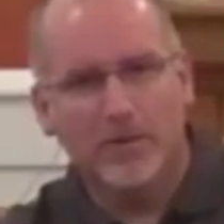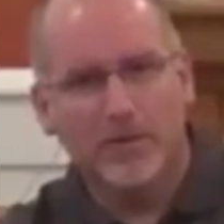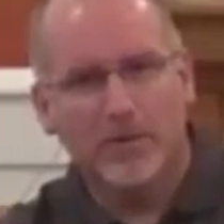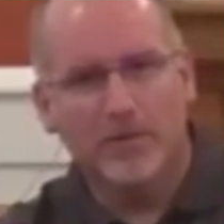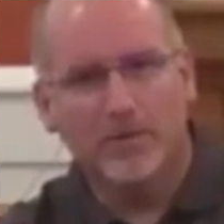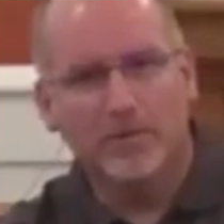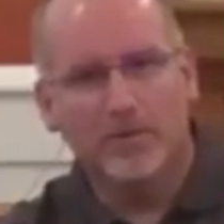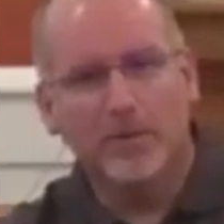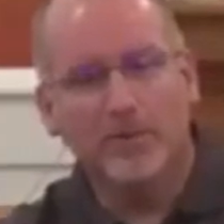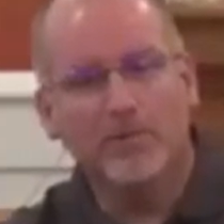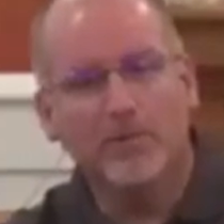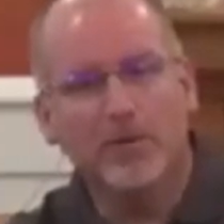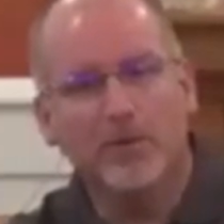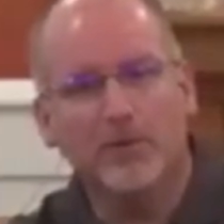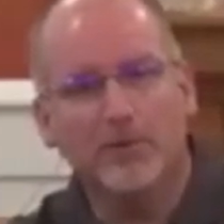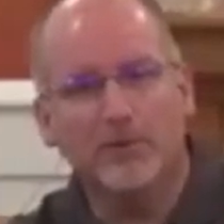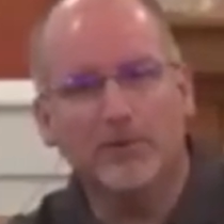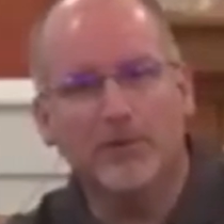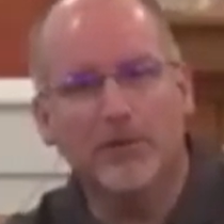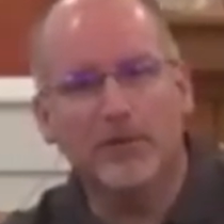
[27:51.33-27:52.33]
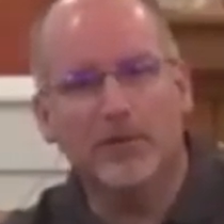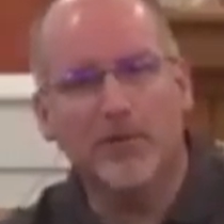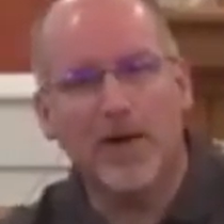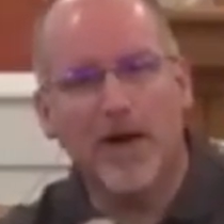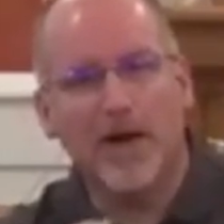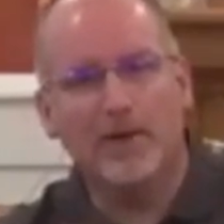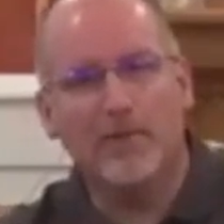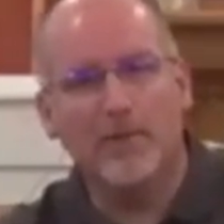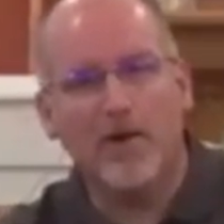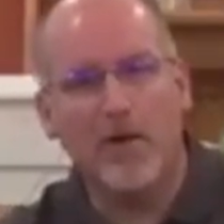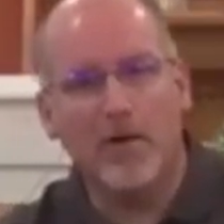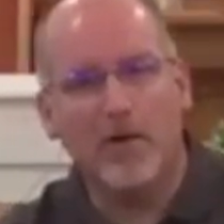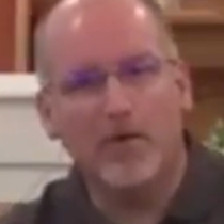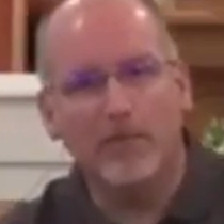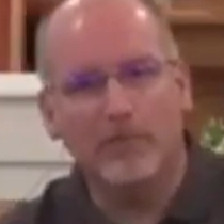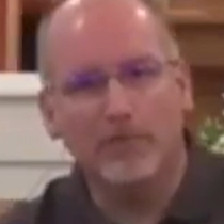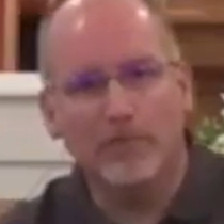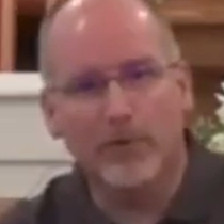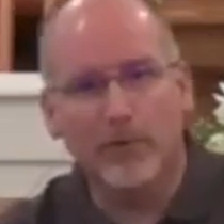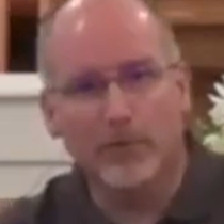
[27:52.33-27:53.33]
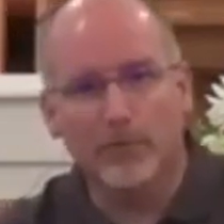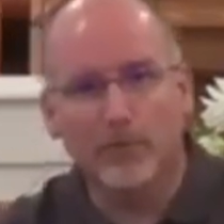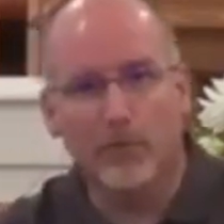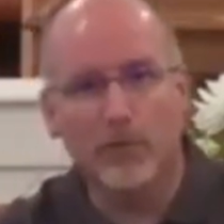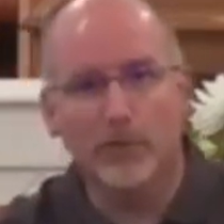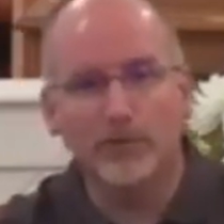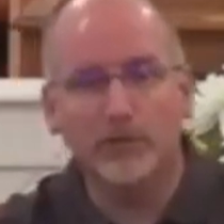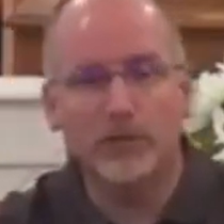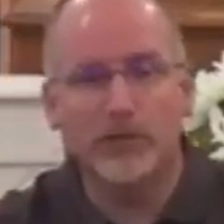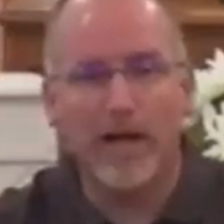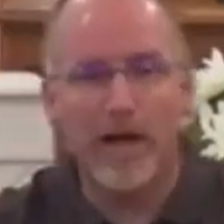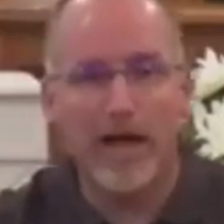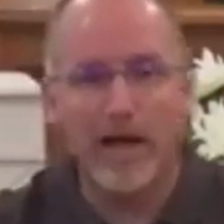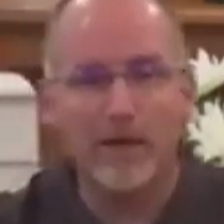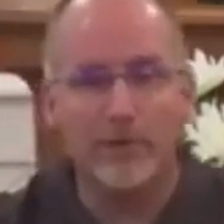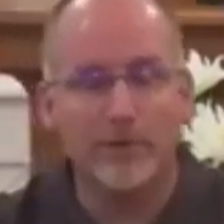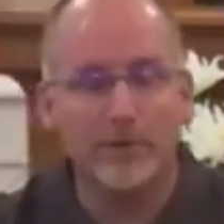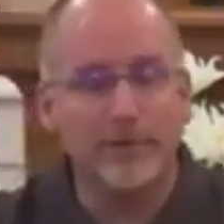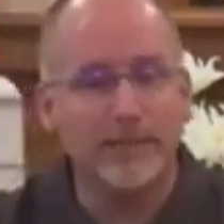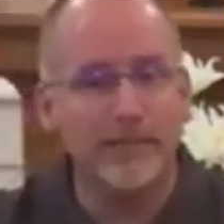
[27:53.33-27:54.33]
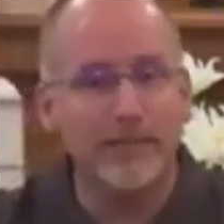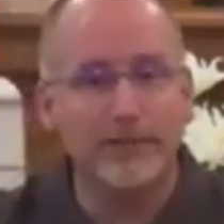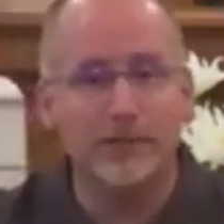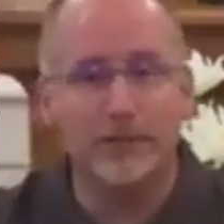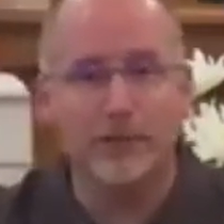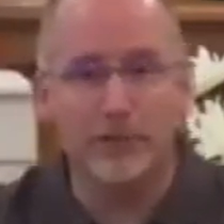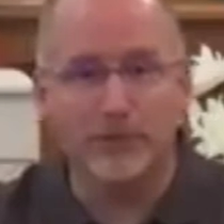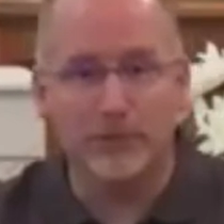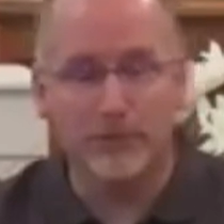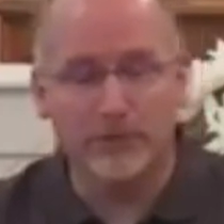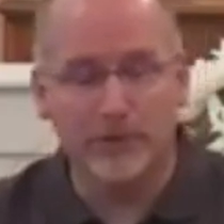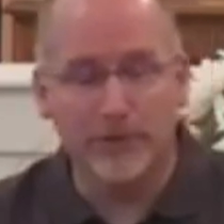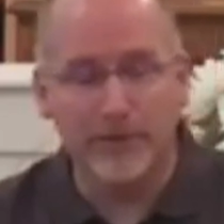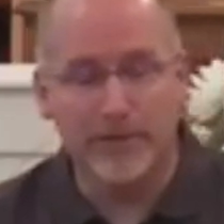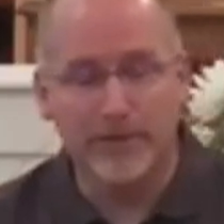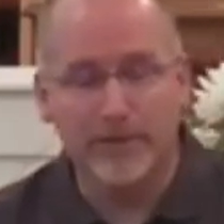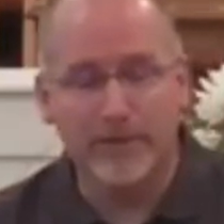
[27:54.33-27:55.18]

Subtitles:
But mothers can rattle off, whether one child or 10 children,